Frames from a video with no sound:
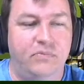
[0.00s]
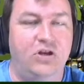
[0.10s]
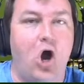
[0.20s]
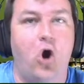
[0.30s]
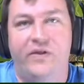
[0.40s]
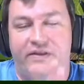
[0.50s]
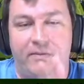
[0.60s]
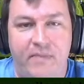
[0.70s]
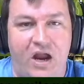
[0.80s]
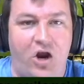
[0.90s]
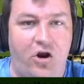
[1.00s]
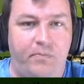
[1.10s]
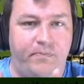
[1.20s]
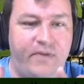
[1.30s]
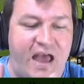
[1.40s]
know that the
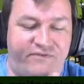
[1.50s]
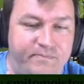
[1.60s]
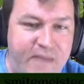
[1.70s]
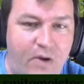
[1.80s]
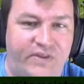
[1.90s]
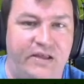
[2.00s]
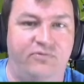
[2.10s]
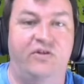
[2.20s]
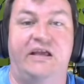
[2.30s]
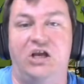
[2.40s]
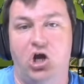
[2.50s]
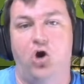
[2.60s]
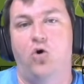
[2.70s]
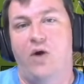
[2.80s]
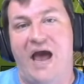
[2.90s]
mayor have met with him so they can
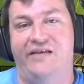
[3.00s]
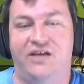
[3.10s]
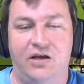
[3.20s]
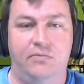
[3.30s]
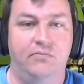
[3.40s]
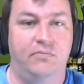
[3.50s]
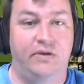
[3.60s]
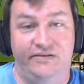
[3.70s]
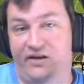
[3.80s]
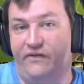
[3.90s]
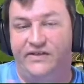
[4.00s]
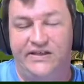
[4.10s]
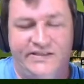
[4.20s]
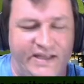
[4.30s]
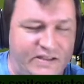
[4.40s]
go ask him, because he obviously
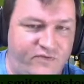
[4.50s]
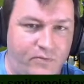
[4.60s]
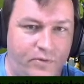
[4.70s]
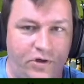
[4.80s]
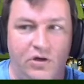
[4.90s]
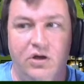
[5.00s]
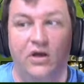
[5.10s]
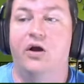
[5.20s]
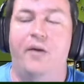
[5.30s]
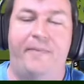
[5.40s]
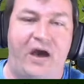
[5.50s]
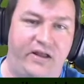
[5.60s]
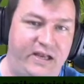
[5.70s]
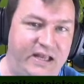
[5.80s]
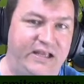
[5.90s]
descends from her, about
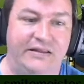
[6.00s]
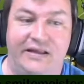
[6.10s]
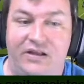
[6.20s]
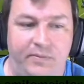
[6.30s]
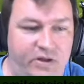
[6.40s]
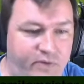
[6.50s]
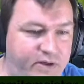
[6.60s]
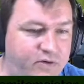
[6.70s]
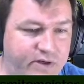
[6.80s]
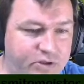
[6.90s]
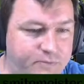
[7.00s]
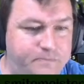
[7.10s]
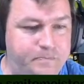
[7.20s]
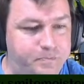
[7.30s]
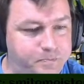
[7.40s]
it, and he can lead them in the right direction.
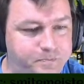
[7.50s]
